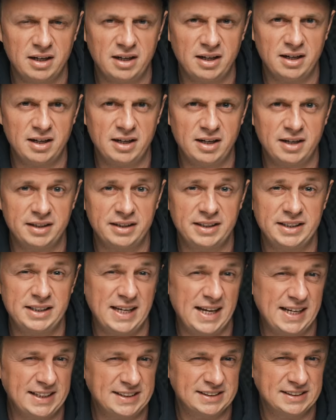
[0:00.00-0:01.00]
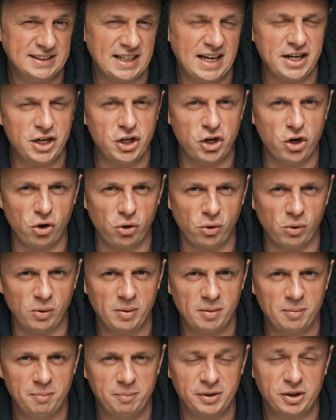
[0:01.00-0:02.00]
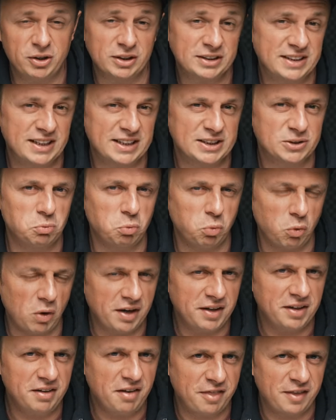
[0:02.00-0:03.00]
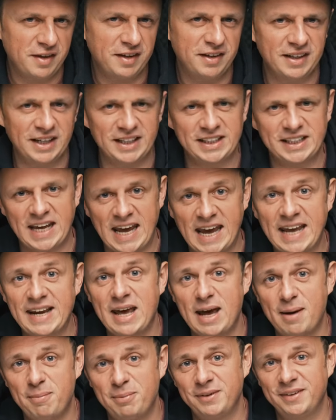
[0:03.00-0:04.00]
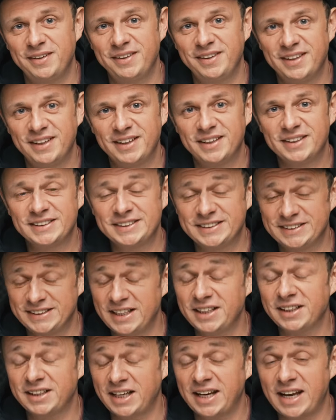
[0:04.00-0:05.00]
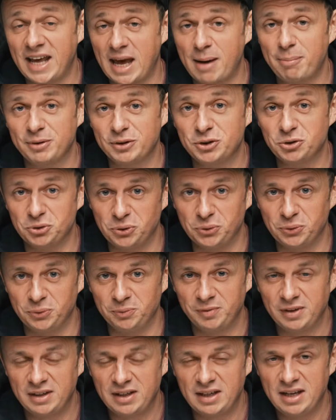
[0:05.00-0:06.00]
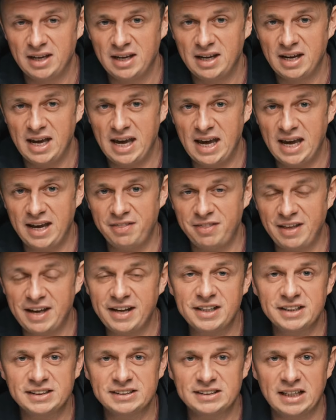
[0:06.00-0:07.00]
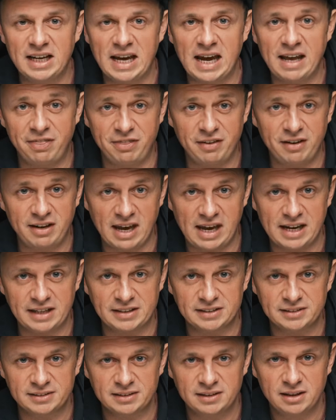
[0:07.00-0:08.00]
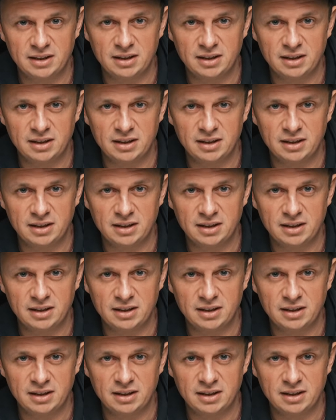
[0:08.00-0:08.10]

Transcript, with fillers: Uh, yes and no, because there's one thing that can happen, still can happen to you and that is at the gate.